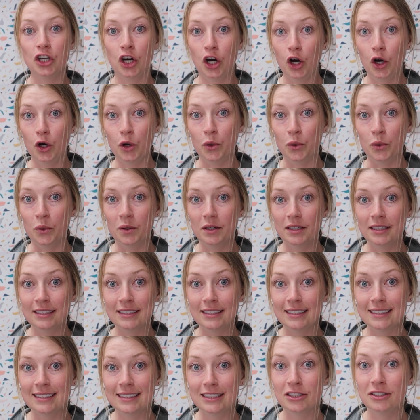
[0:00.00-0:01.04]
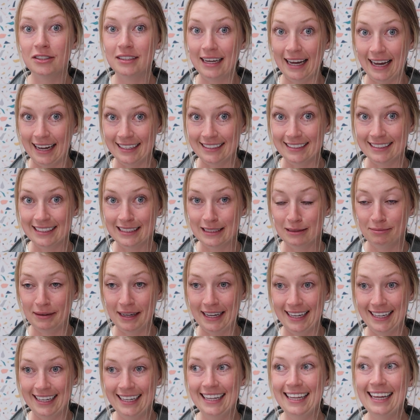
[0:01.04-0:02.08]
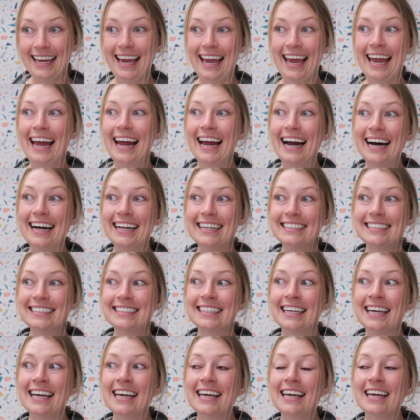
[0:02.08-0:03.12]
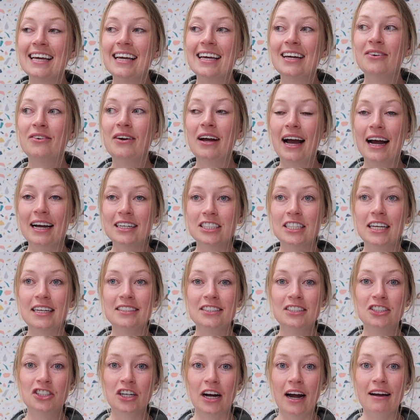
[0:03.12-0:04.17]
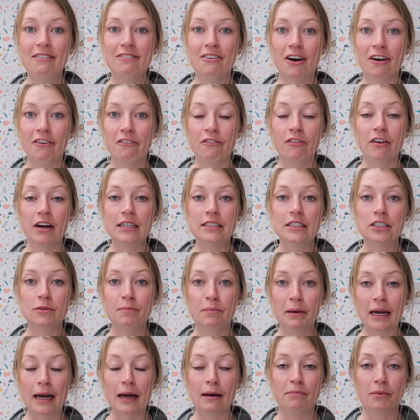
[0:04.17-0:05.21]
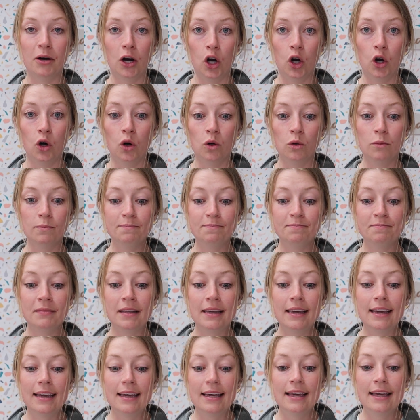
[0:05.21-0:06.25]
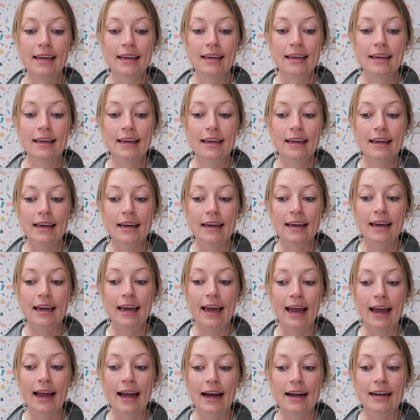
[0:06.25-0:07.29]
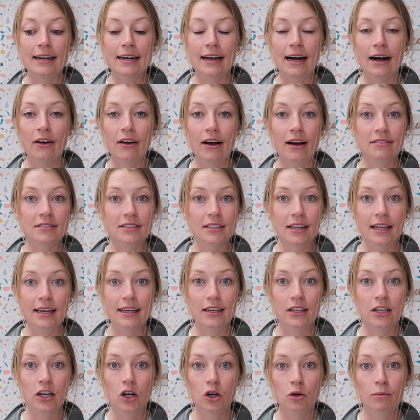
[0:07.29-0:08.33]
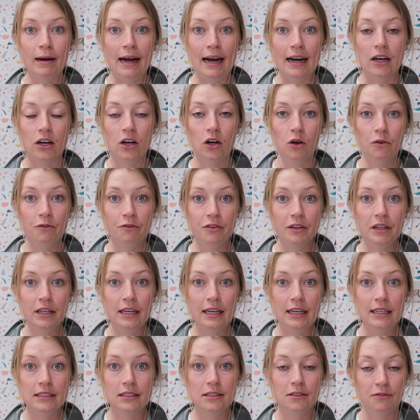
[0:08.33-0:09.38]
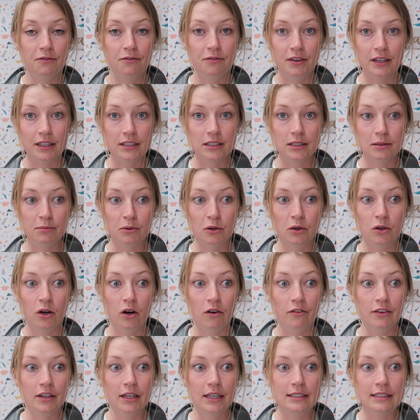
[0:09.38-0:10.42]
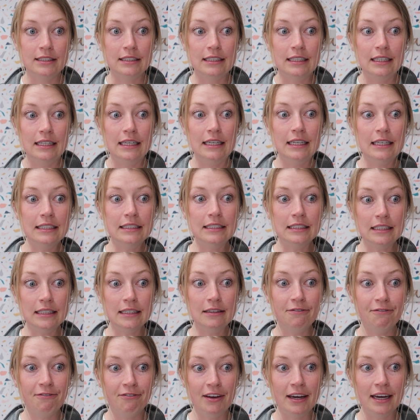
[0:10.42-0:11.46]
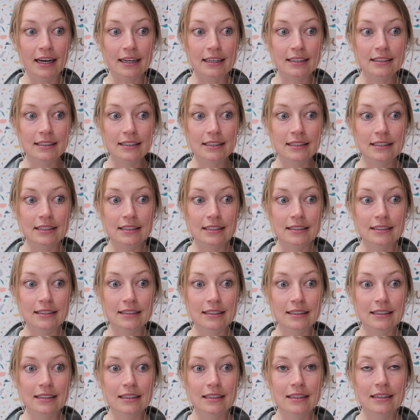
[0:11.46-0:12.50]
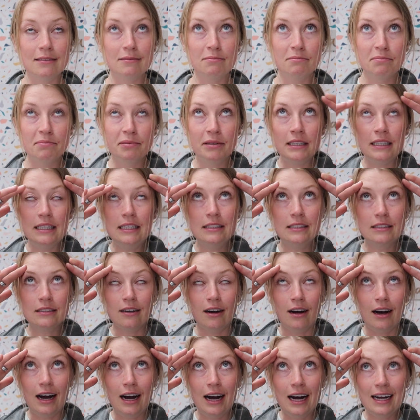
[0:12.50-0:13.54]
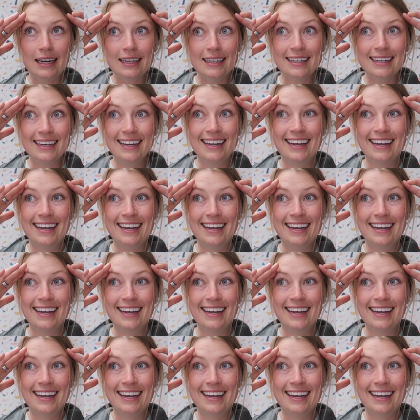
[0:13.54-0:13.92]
towed to Kalispell, and we actually had to drive our friend's pickup home. And I'll have to like go back. Hopefully it's fixable. Hopefully it's an easy fix. Please God.